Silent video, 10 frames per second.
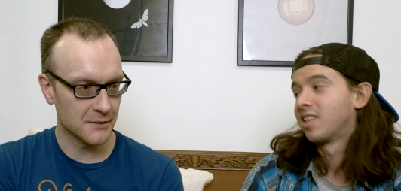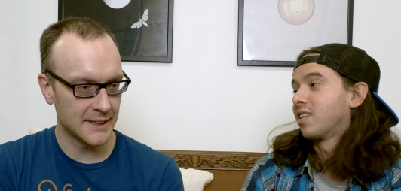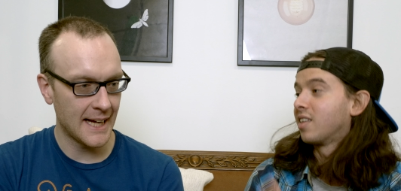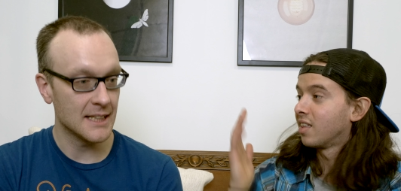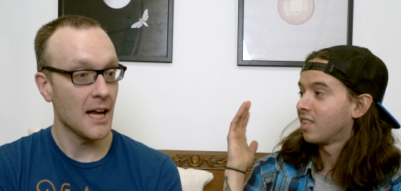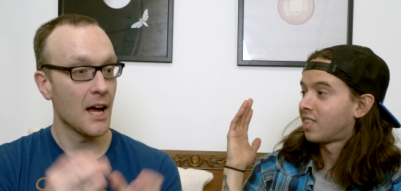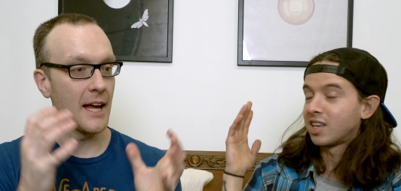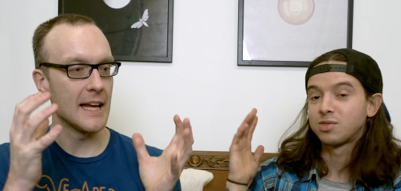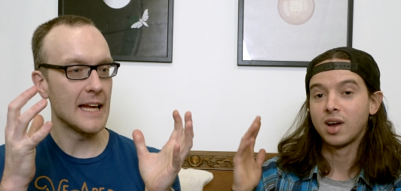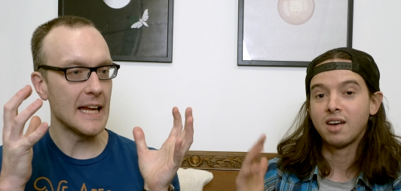Speaker 1: over, Dan.
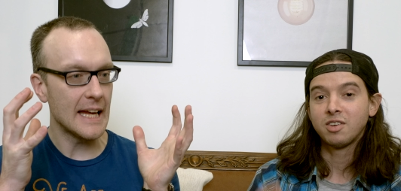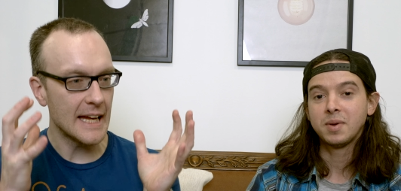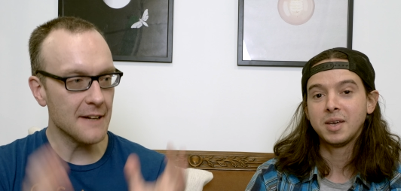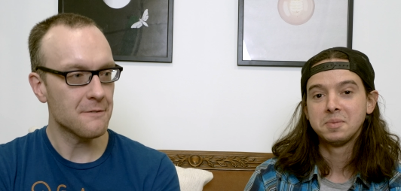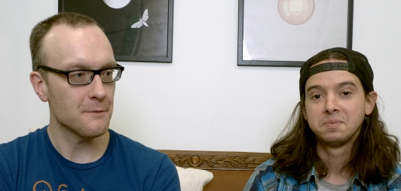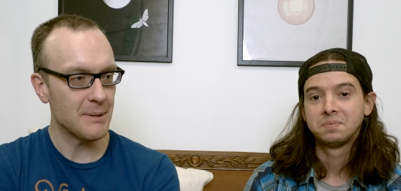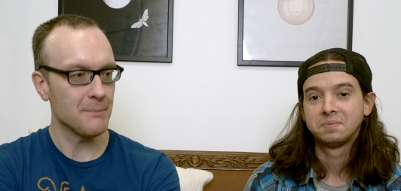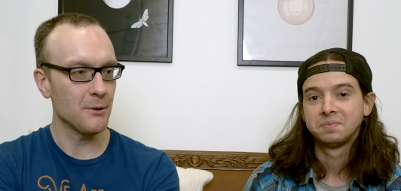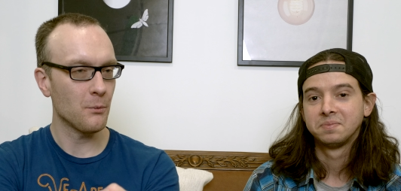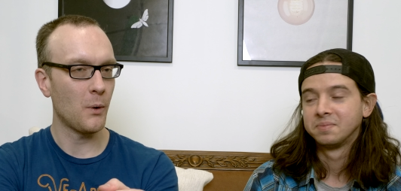Thanks for having me. If
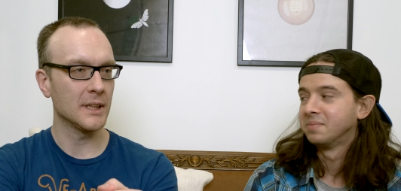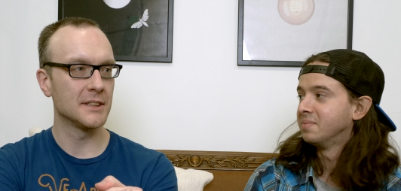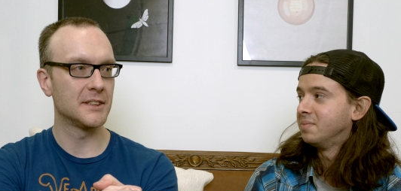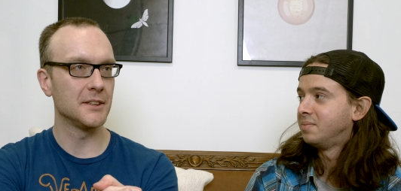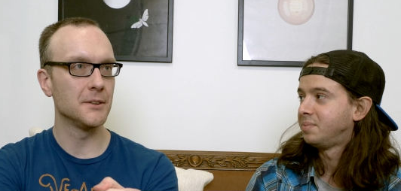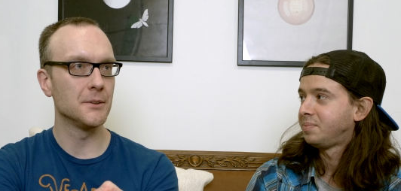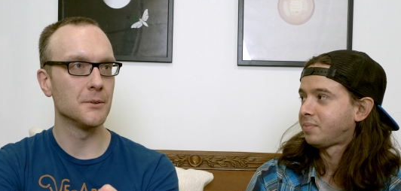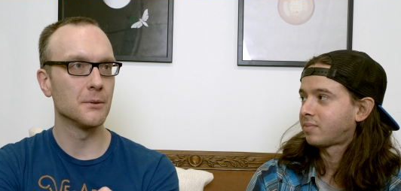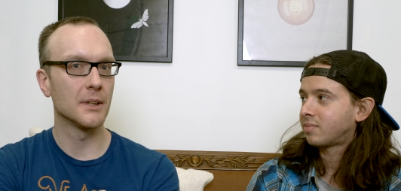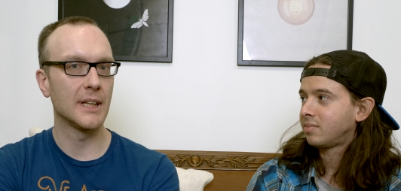people wanted
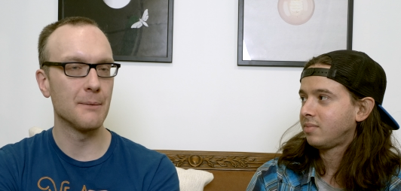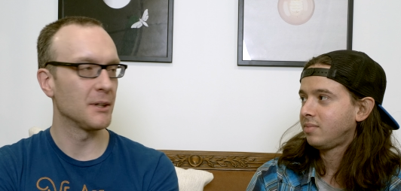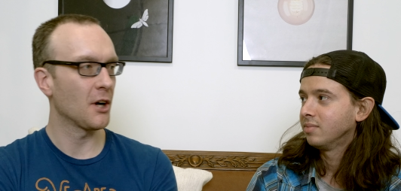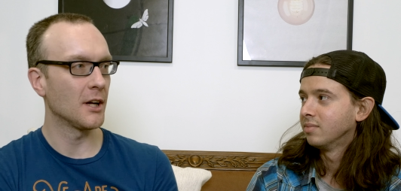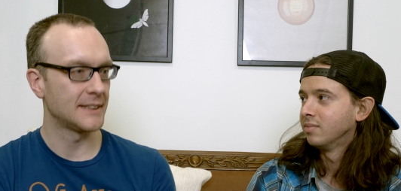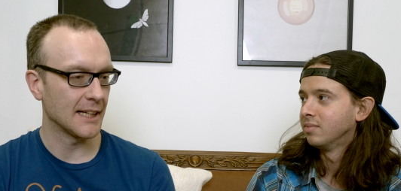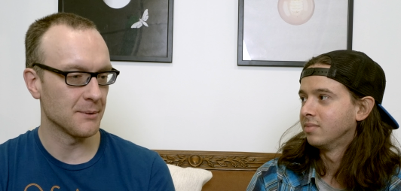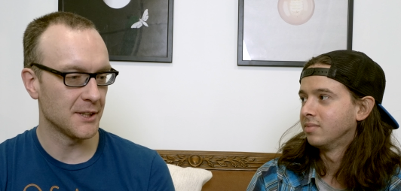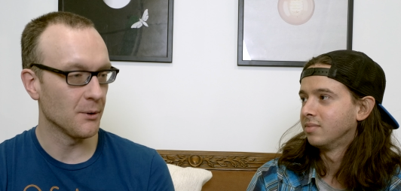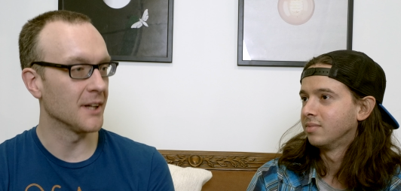to keep in contact
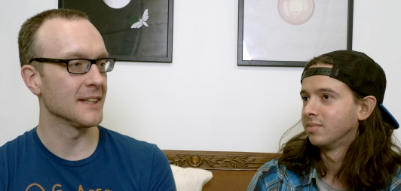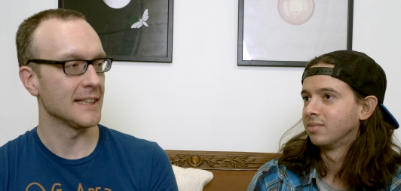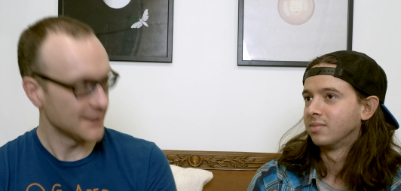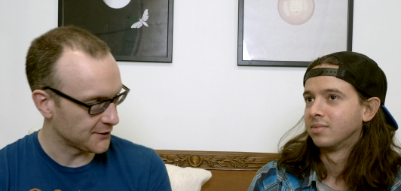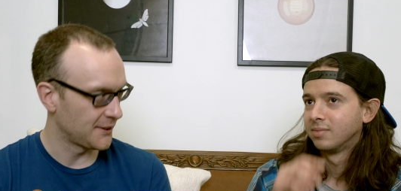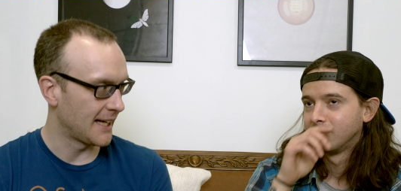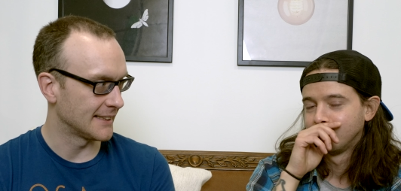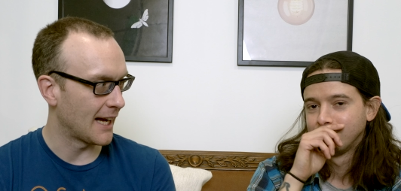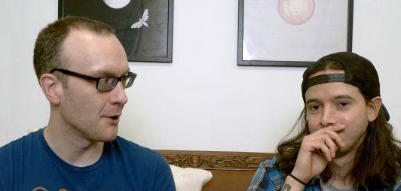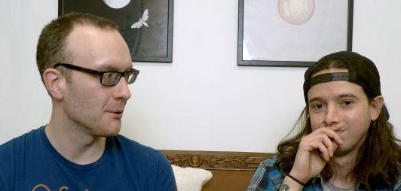with you on the
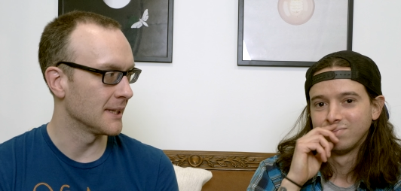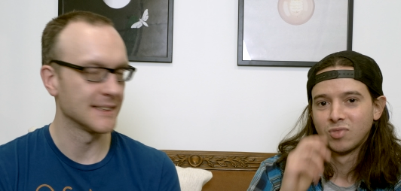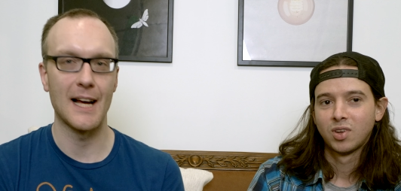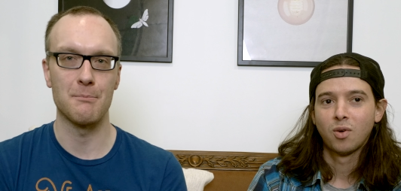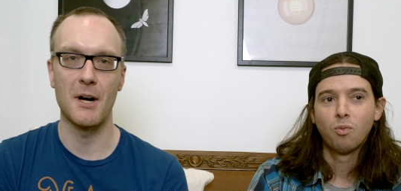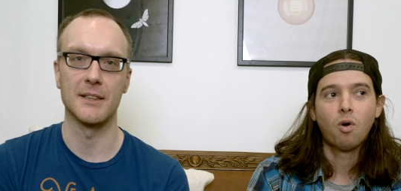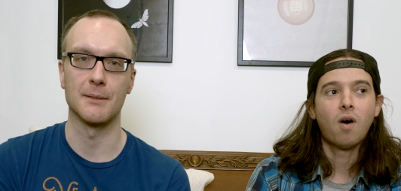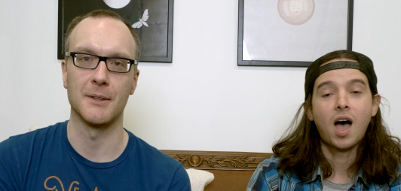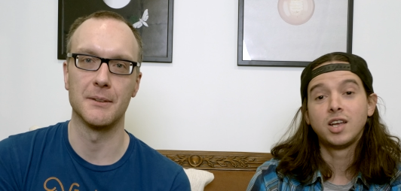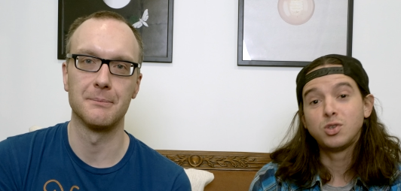internet, how is that
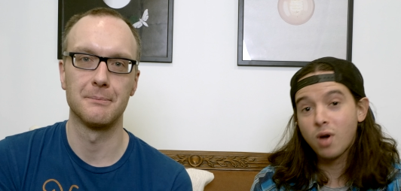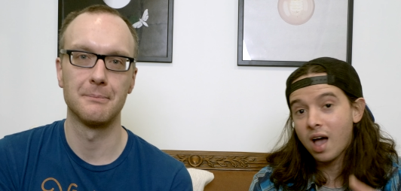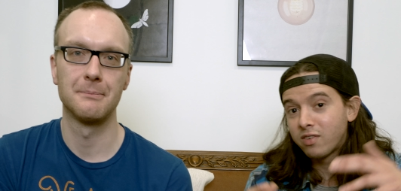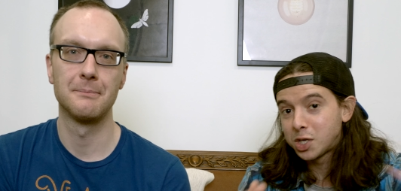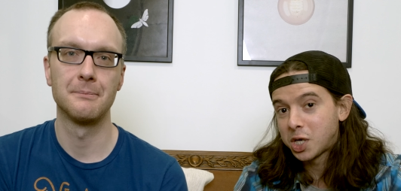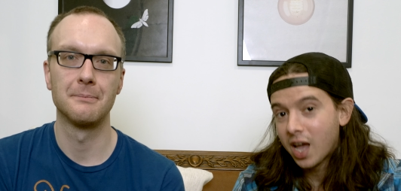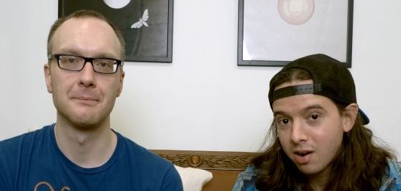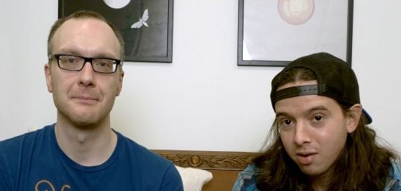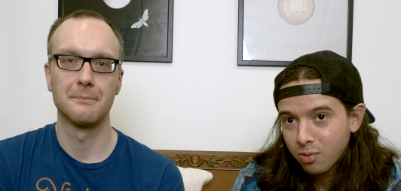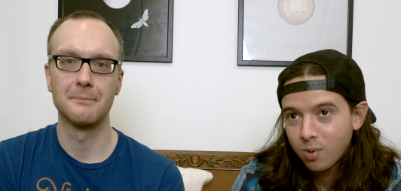possible?
Speaker 2: Well, I do have a
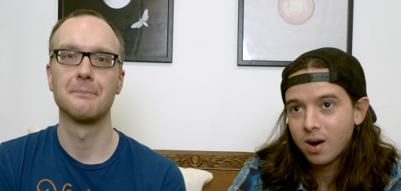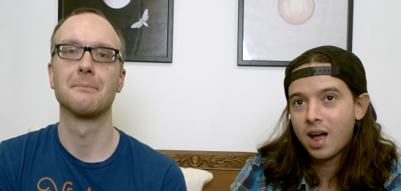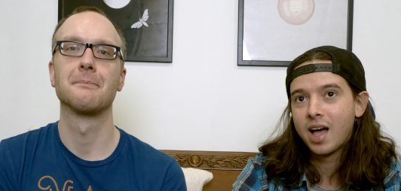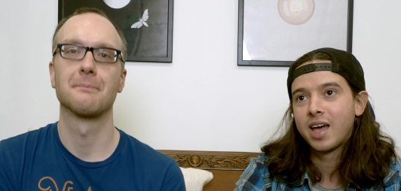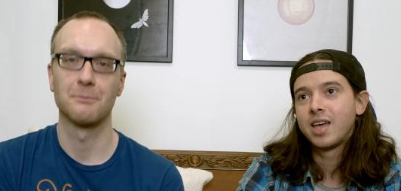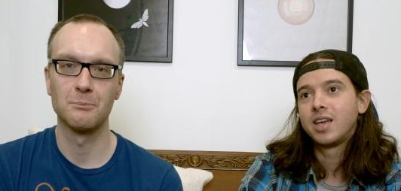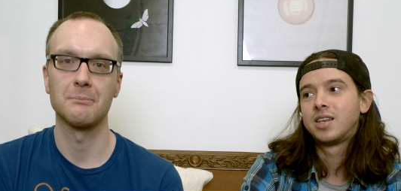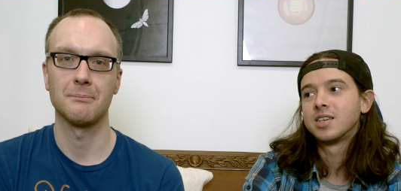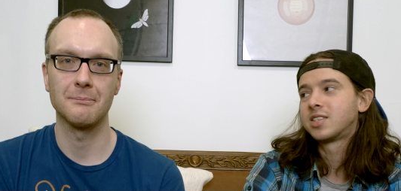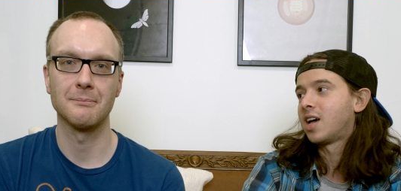channel where I
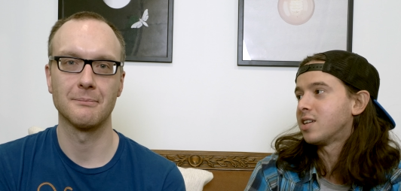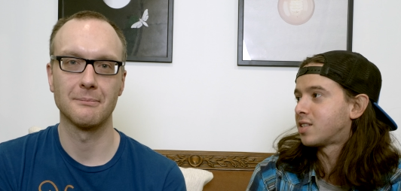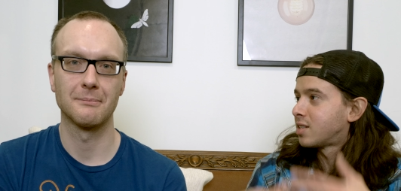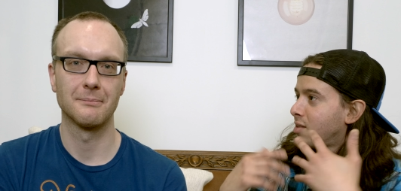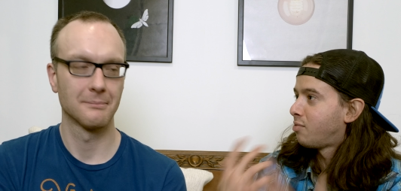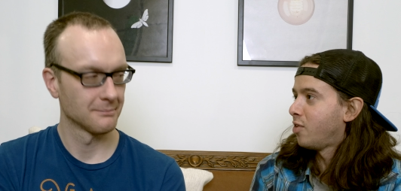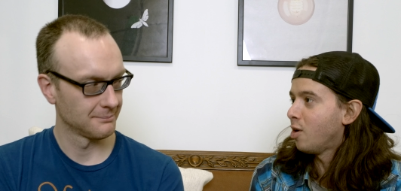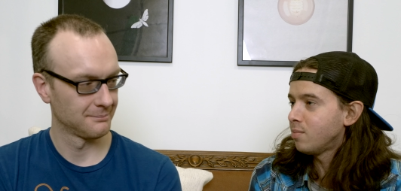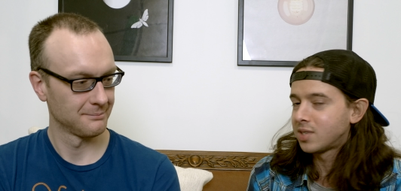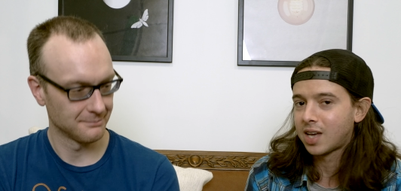discuss
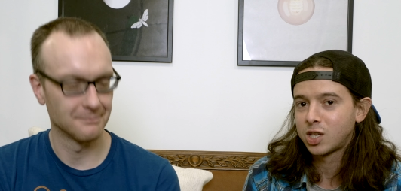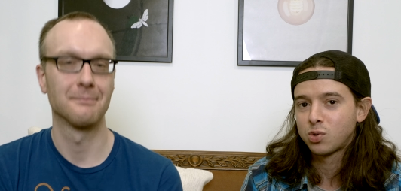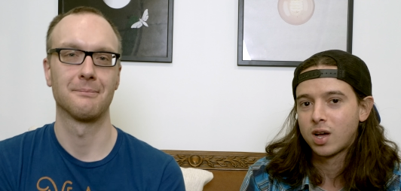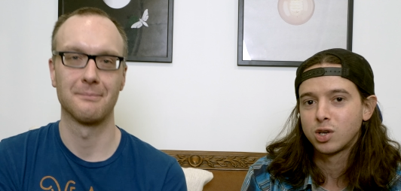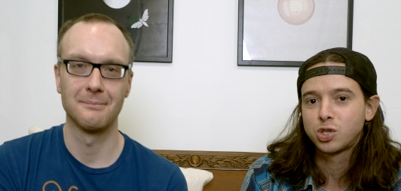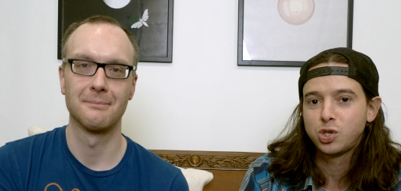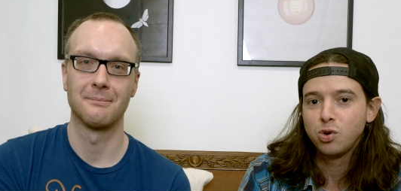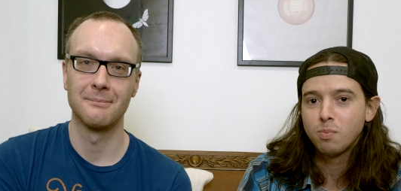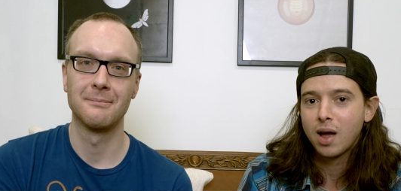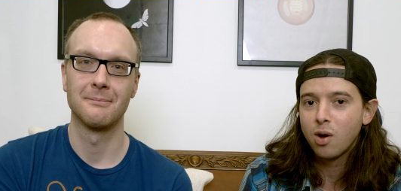films. I try to
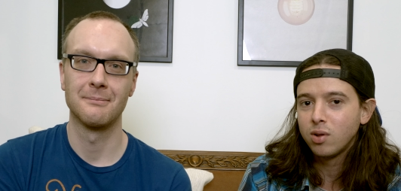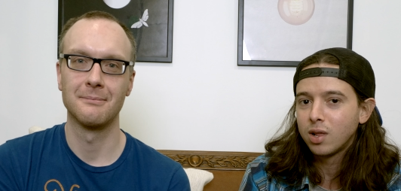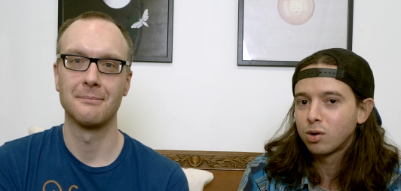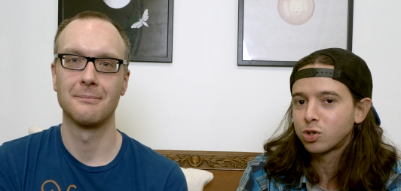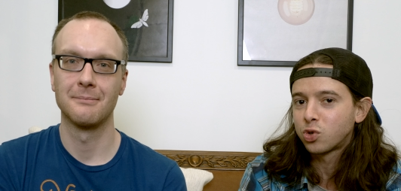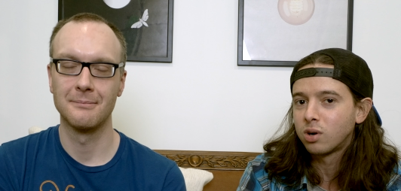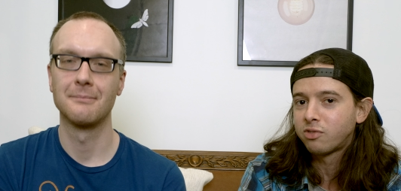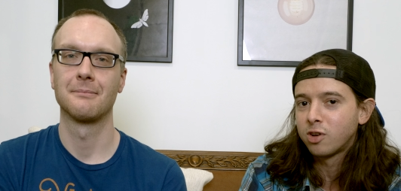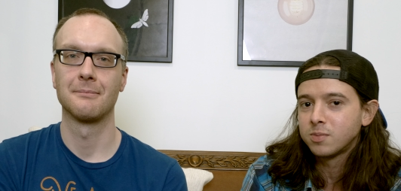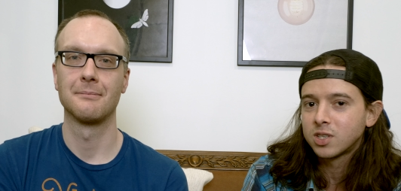shoot my own little short
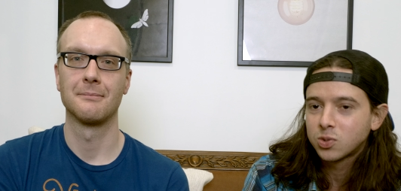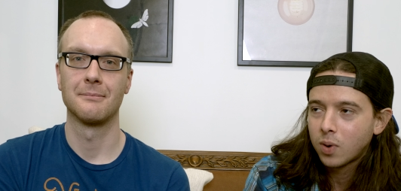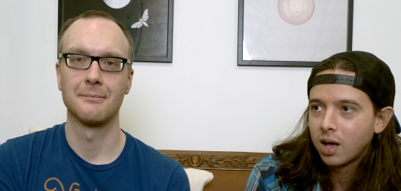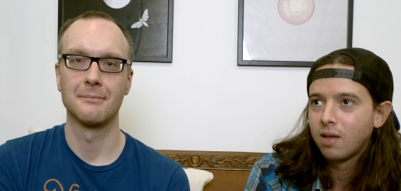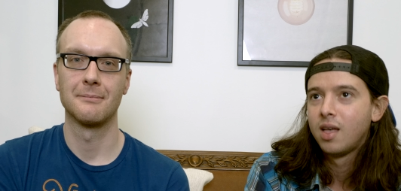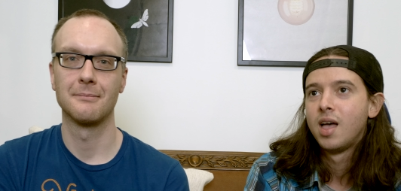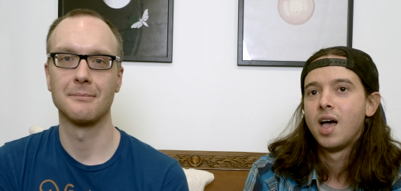films as well.